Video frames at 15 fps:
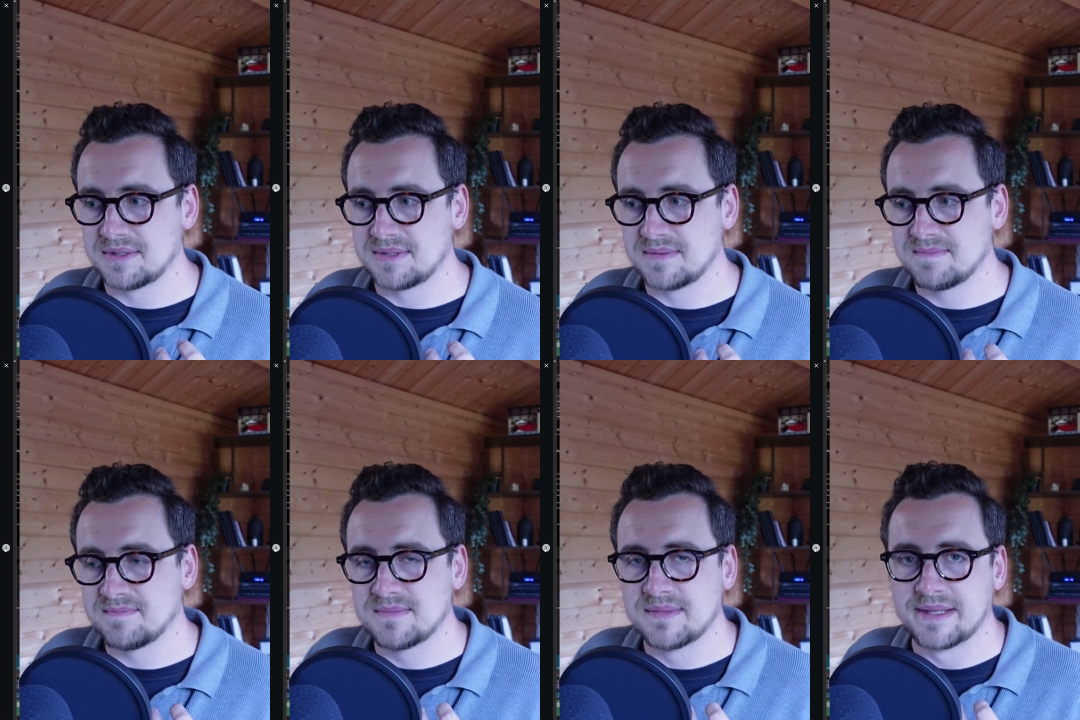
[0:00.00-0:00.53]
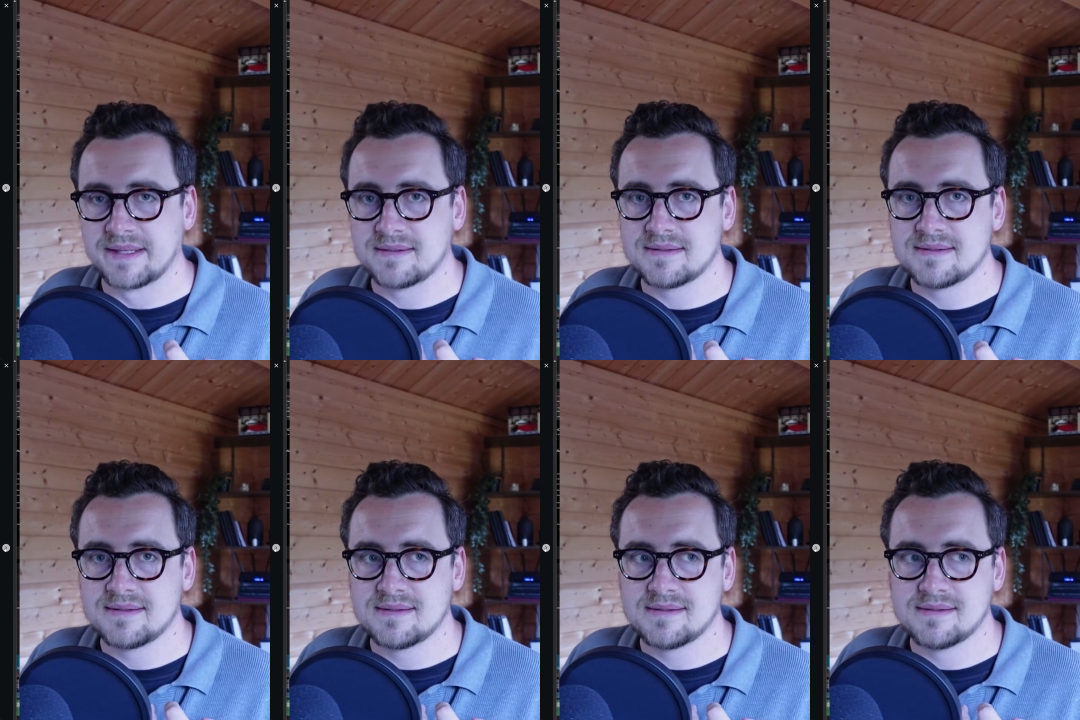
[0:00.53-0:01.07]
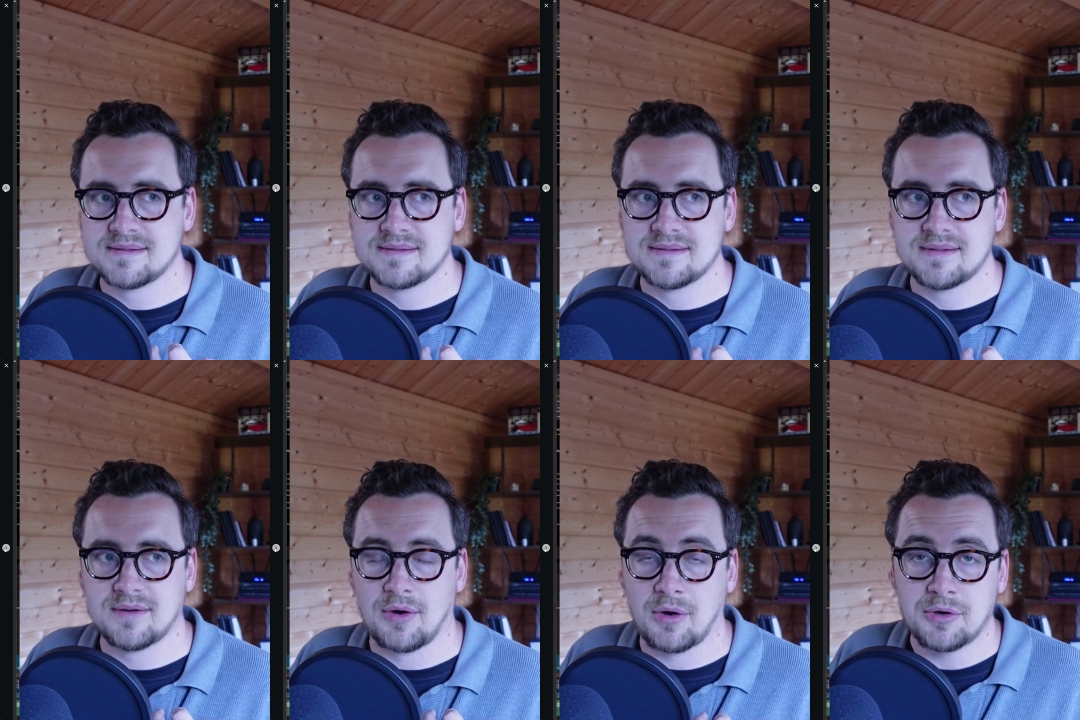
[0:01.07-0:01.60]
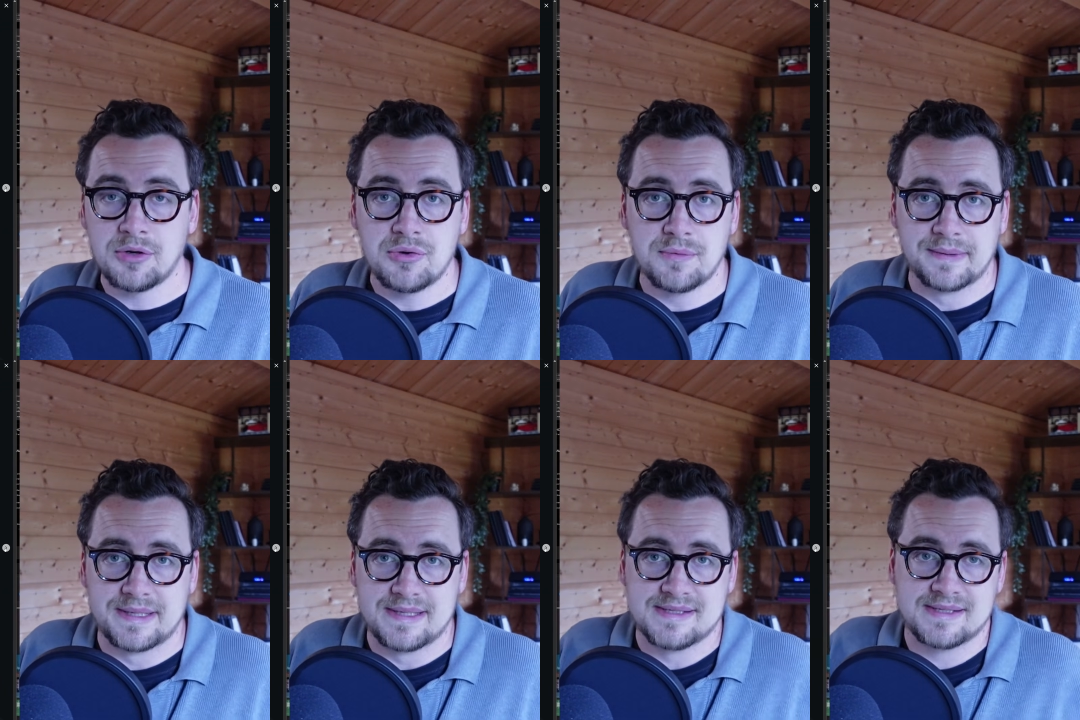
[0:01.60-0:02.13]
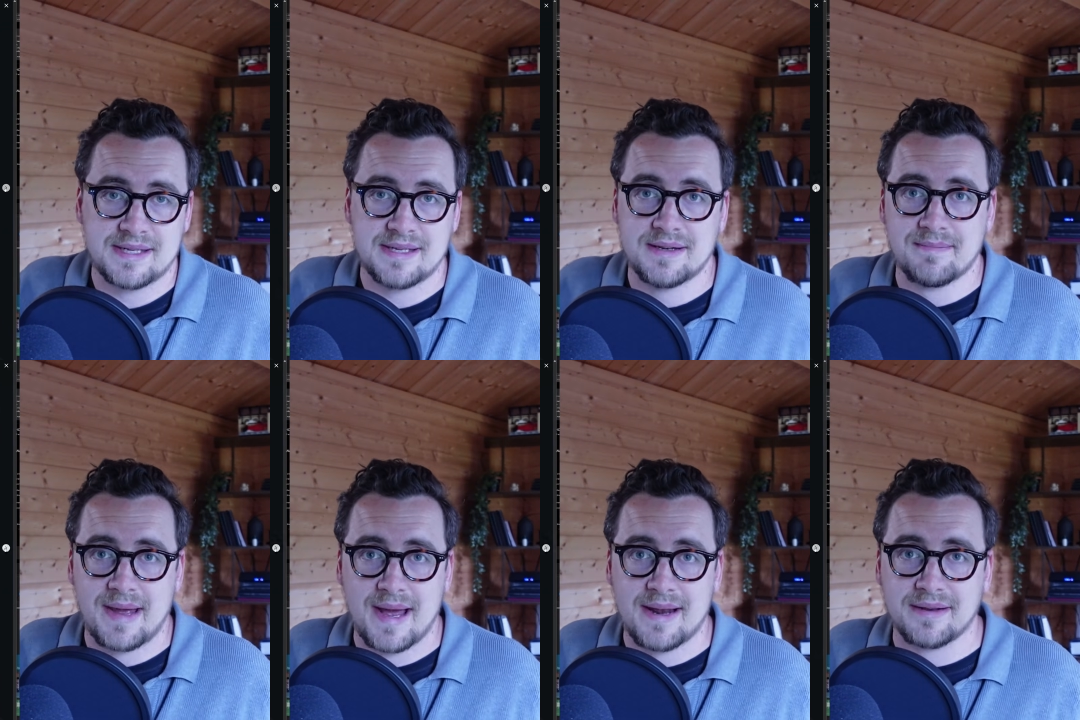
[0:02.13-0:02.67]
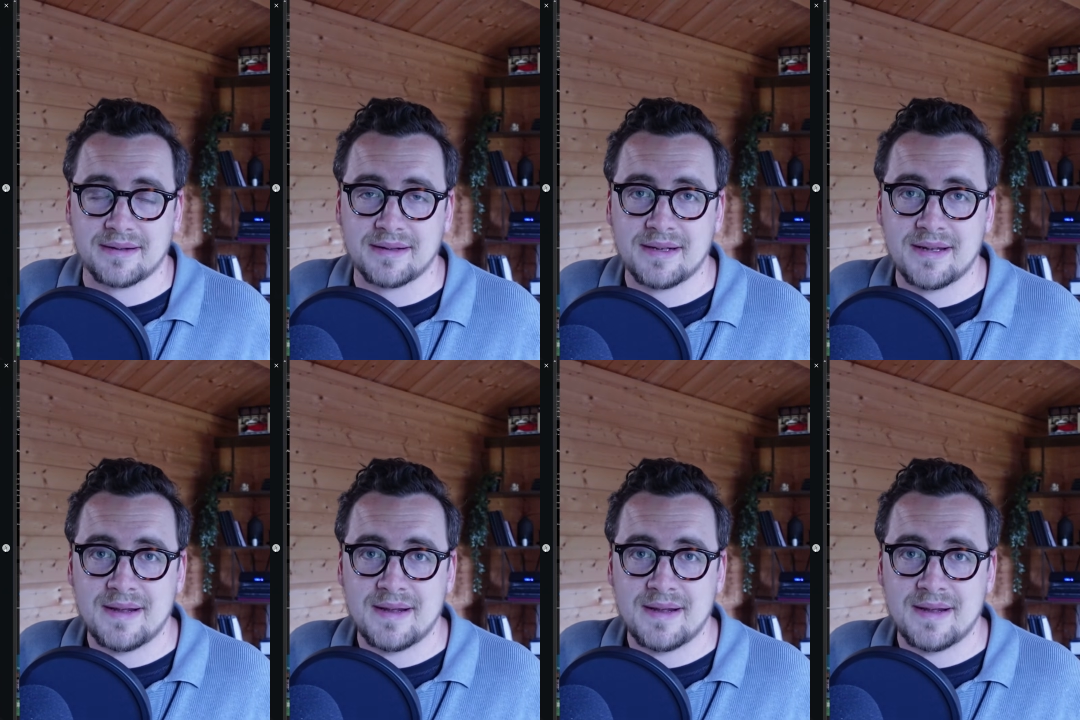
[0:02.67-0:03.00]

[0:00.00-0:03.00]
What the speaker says: like, arguably cinematic